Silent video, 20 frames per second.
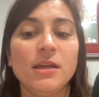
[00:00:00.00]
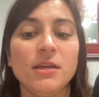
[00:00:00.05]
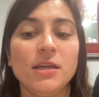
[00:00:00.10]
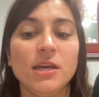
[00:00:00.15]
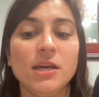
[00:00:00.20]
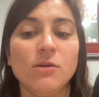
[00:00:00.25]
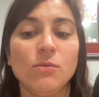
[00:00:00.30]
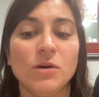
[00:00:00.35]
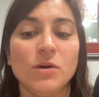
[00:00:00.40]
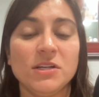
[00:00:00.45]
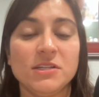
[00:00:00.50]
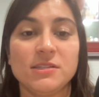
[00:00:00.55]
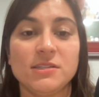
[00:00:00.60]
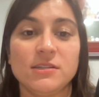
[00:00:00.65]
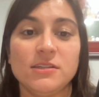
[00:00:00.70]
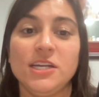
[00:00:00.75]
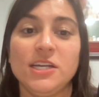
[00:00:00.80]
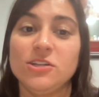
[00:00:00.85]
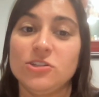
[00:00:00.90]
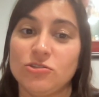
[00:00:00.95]
it
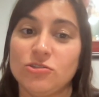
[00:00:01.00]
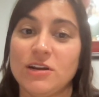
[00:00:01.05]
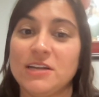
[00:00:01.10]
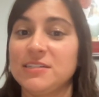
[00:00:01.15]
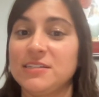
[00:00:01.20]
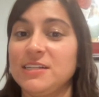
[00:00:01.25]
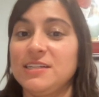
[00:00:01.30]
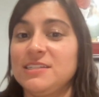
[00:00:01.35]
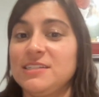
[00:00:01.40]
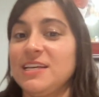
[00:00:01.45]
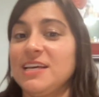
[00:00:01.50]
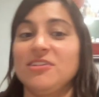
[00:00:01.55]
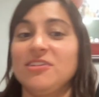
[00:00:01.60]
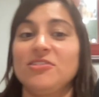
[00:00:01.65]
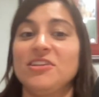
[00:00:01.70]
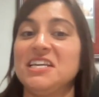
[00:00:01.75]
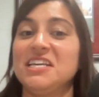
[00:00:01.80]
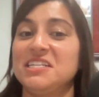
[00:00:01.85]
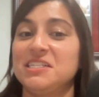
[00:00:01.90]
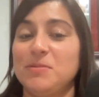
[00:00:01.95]
was interesting to say the
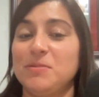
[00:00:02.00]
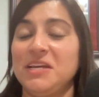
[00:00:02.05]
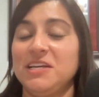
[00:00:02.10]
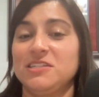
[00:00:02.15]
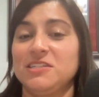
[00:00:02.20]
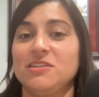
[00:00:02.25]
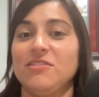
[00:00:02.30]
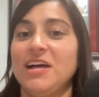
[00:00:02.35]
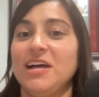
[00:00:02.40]
least because a